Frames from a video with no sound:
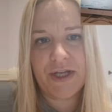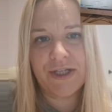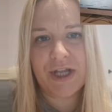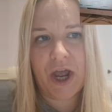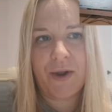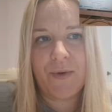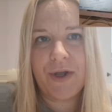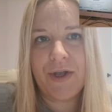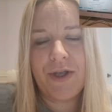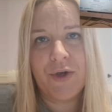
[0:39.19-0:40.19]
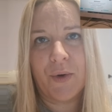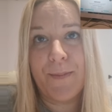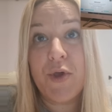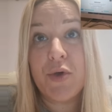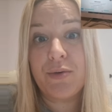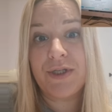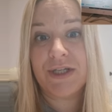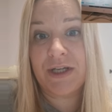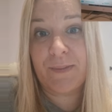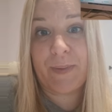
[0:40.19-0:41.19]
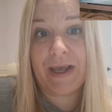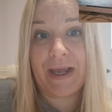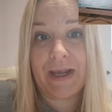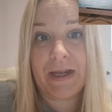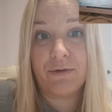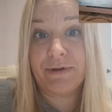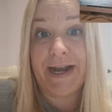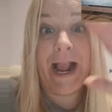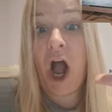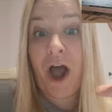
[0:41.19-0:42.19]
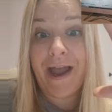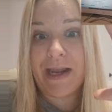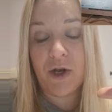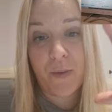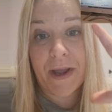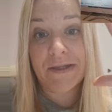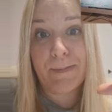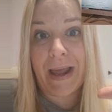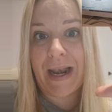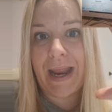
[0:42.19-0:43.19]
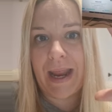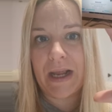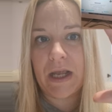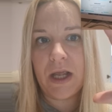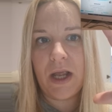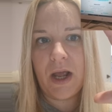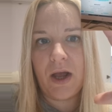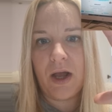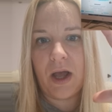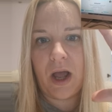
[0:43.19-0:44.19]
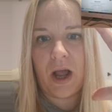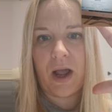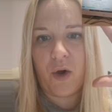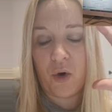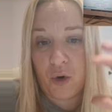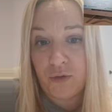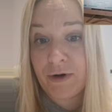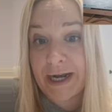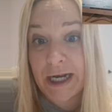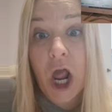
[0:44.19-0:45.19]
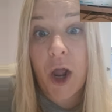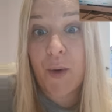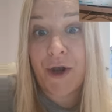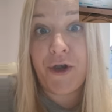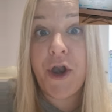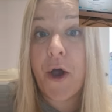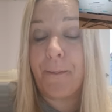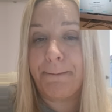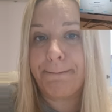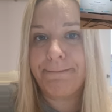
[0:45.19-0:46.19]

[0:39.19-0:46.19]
So your moods could be really high and almost manic or really low and numb.